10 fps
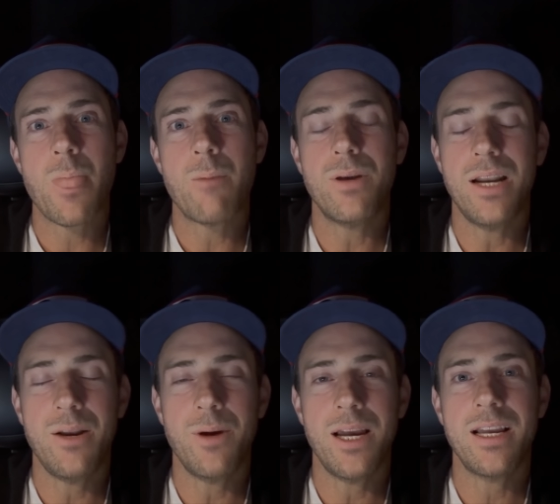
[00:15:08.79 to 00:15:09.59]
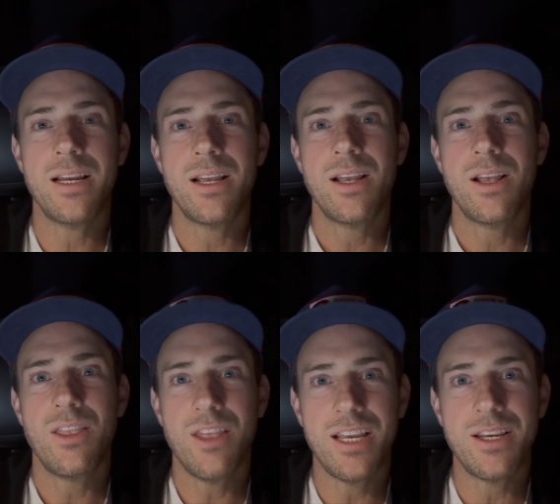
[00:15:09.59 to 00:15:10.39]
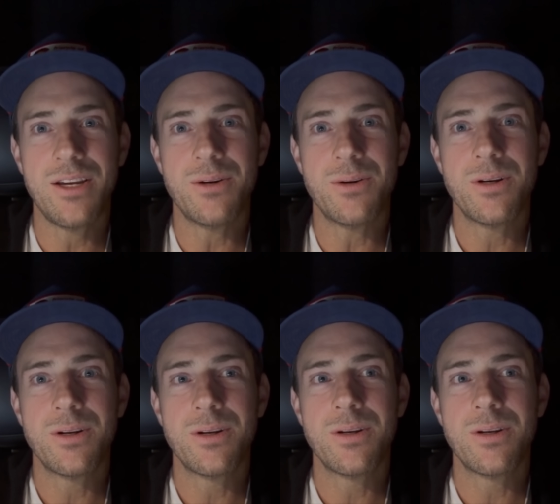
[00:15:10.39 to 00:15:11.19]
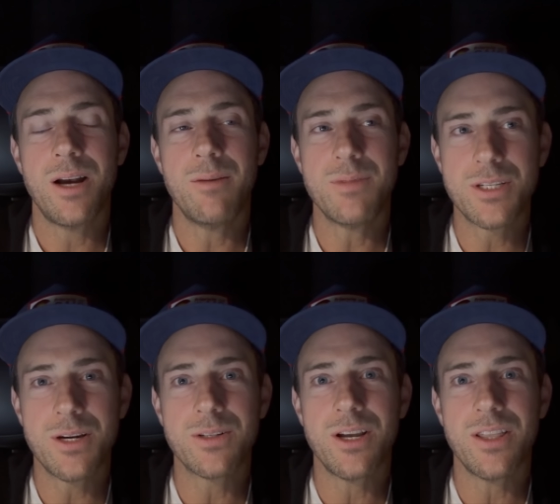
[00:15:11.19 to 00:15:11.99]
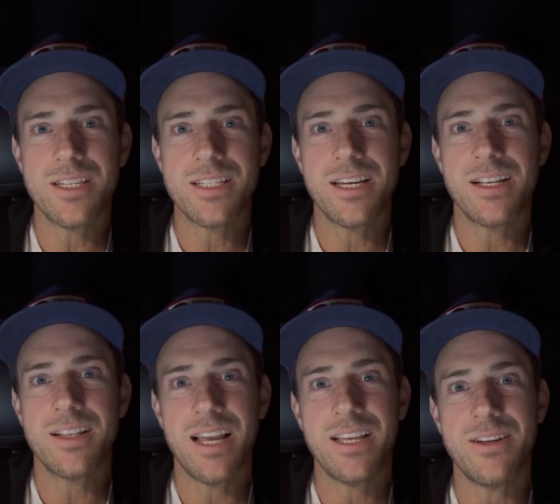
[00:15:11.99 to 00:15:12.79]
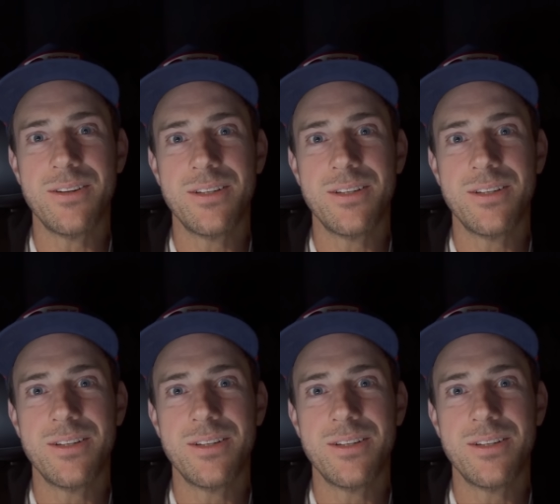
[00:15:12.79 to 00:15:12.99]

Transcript: But anyway, thank you. I'm stoked on this thing. Thank you.